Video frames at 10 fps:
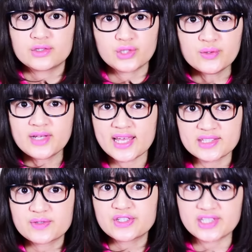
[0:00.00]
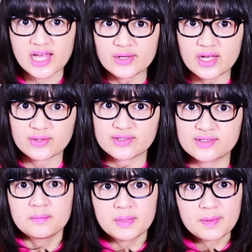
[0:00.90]
Don't ask for
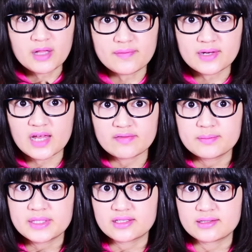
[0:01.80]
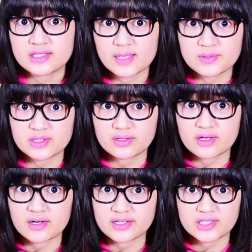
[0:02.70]
shoutouts. People often have a misconception
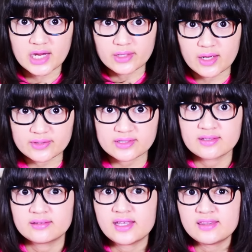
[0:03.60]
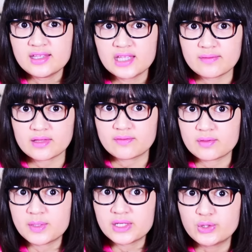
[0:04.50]
regarding shoutouts. They think that if a
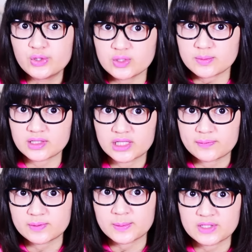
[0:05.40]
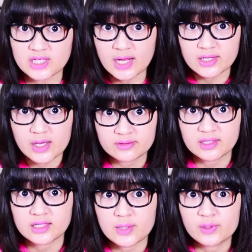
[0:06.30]
big YouTuber gives them a shoutout,
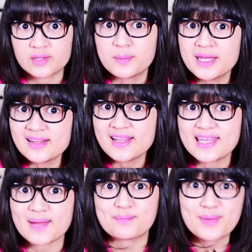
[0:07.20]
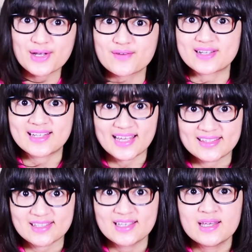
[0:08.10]
then they will immediately get big overnight.
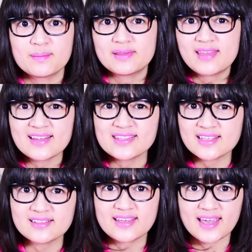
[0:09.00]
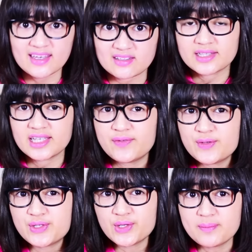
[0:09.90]
But that's not the case. If
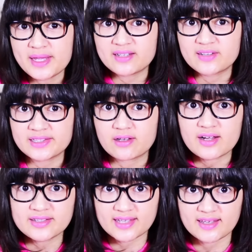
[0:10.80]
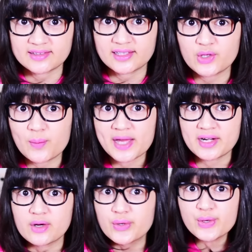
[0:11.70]
you don't make great content, then no
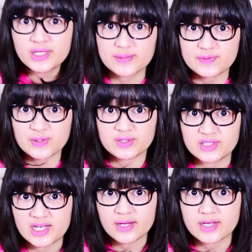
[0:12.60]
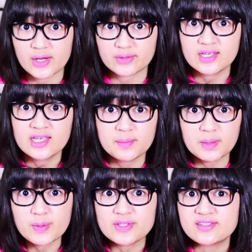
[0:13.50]
matter who gives you a shout out,
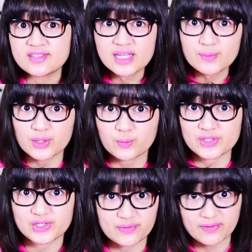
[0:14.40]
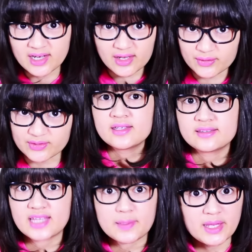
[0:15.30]
people still won't watch your videos.
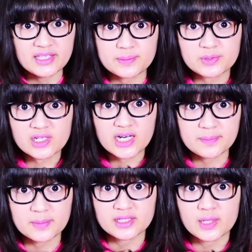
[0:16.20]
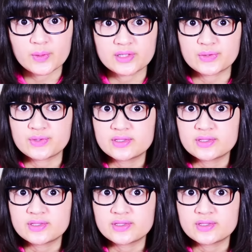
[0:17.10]
They may subscribe, but they will do